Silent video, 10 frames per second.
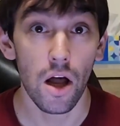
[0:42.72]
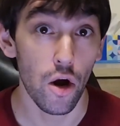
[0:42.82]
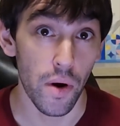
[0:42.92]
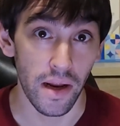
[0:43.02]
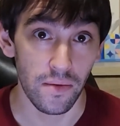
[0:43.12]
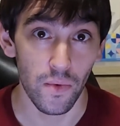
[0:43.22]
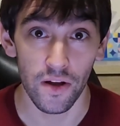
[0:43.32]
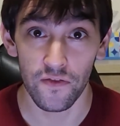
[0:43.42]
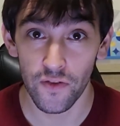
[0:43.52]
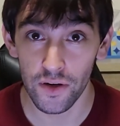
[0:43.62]
Alright, well
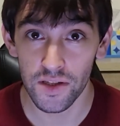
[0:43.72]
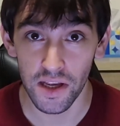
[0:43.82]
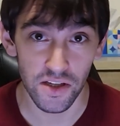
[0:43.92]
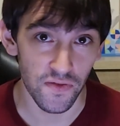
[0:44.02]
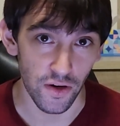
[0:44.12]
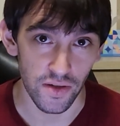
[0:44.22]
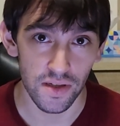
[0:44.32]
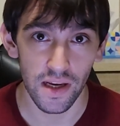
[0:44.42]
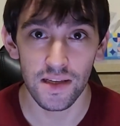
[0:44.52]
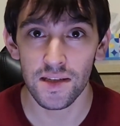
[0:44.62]
first things first,
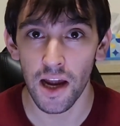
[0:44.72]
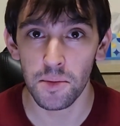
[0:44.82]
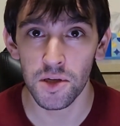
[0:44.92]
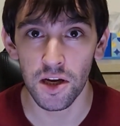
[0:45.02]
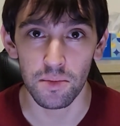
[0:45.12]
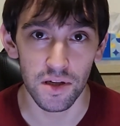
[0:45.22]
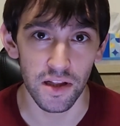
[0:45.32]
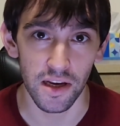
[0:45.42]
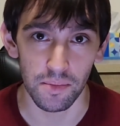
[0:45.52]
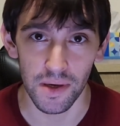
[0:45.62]
it's time to come
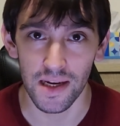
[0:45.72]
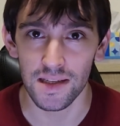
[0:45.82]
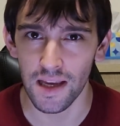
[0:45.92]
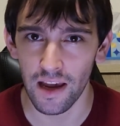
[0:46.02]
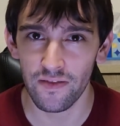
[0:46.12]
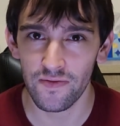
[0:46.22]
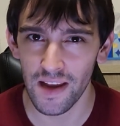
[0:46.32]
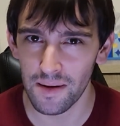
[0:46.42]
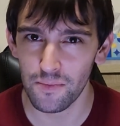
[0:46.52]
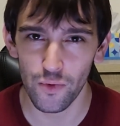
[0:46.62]
clean because I've
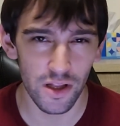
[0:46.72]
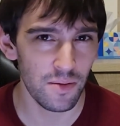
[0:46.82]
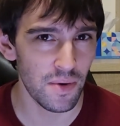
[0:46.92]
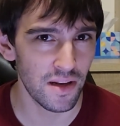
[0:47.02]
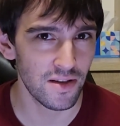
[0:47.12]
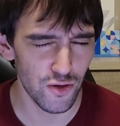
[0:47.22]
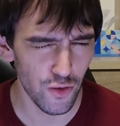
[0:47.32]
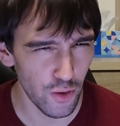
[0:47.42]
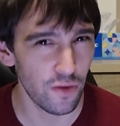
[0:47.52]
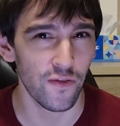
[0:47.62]
not really been
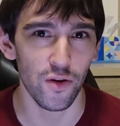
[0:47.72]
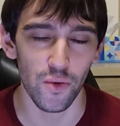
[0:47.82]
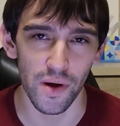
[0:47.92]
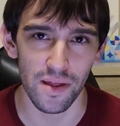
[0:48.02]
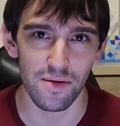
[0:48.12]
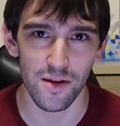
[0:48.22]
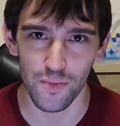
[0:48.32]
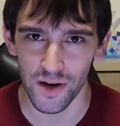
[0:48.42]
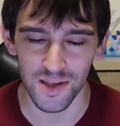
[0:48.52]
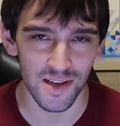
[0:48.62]
truthful with the
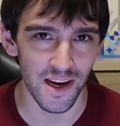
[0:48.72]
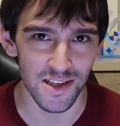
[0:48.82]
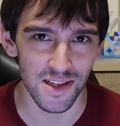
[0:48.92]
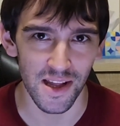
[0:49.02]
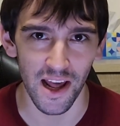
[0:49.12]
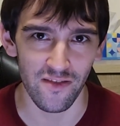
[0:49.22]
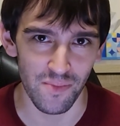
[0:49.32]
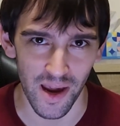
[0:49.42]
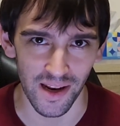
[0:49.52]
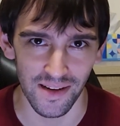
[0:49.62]
presentation that I've
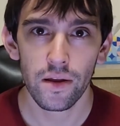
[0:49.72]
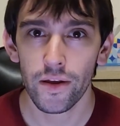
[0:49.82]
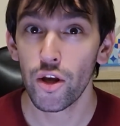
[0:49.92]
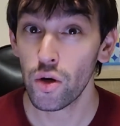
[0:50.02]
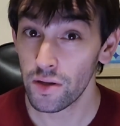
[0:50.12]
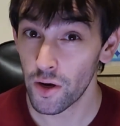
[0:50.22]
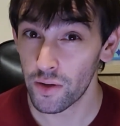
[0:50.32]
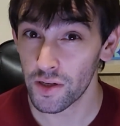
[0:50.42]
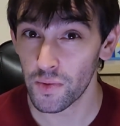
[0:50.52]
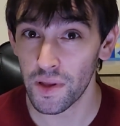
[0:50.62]
made. You'll
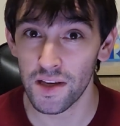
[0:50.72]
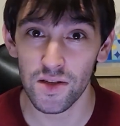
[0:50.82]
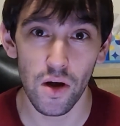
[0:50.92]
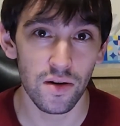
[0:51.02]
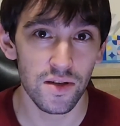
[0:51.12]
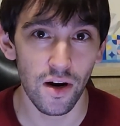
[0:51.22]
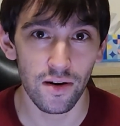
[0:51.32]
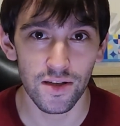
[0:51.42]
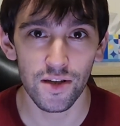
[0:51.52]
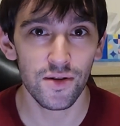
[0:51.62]
notice when the song
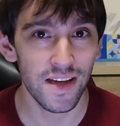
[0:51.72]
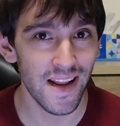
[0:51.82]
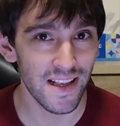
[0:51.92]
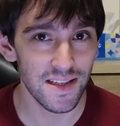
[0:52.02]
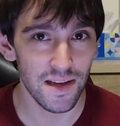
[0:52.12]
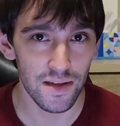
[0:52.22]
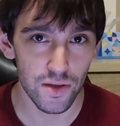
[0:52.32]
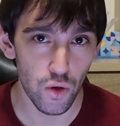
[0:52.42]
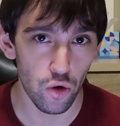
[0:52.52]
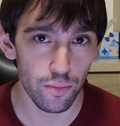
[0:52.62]
starts, you did not see the
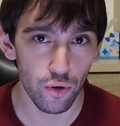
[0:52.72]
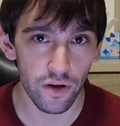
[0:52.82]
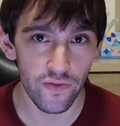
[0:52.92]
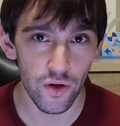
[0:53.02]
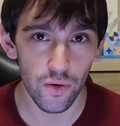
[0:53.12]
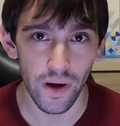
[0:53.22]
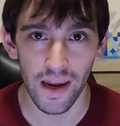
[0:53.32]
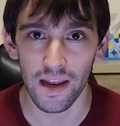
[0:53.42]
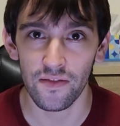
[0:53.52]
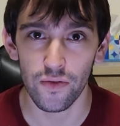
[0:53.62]
score preview,
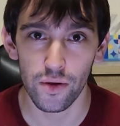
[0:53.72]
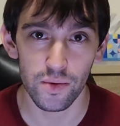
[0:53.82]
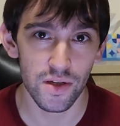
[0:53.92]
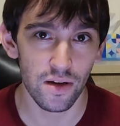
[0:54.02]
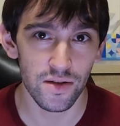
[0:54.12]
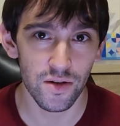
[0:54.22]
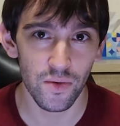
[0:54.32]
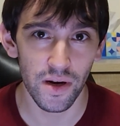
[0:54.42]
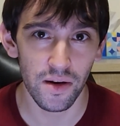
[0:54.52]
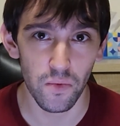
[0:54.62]
and for the results
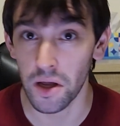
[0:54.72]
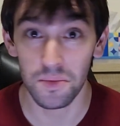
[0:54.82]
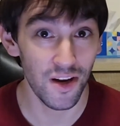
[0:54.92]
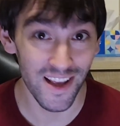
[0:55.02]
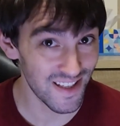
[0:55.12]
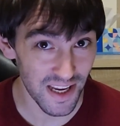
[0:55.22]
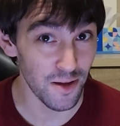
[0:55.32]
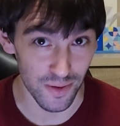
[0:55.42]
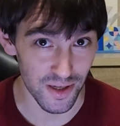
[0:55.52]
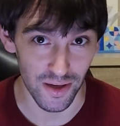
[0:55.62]
screen, well, you didn't see the
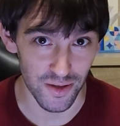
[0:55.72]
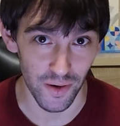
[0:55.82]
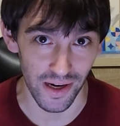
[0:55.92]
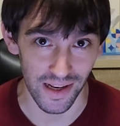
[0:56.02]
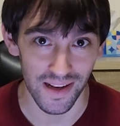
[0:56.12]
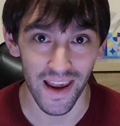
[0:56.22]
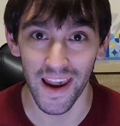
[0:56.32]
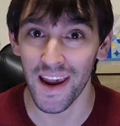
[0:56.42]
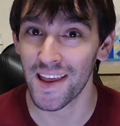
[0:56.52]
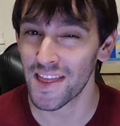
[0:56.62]
results screen,
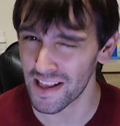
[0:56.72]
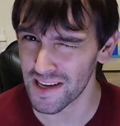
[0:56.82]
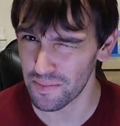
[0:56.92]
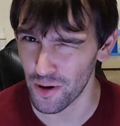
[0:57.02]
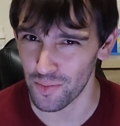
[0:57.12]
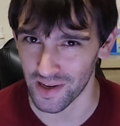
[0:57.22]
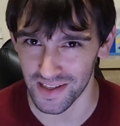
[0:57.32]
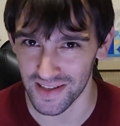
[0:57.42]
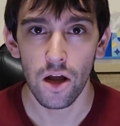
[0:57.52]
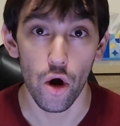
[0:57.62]
and that's on
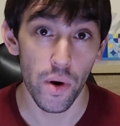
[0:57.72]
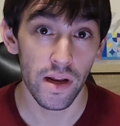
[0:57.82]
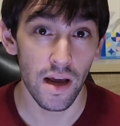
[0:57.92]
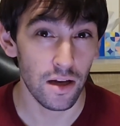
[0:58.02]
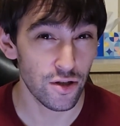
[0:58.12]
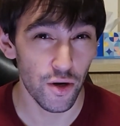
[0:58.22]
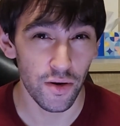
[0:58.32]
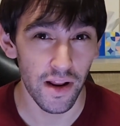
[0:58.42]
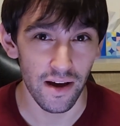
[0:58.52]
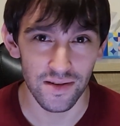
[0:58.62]
purpose. Alright, I'll show
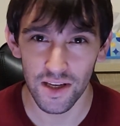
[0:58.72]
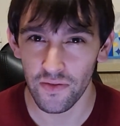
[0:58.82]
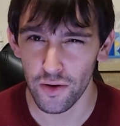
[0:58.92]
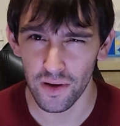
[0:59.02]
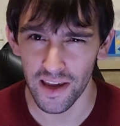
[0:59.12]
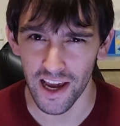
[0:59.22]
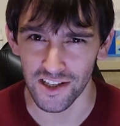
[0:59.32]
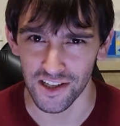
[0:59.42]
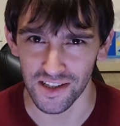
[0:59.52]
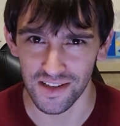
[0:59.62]
you now, see if you can
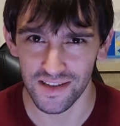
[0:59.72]
catch it.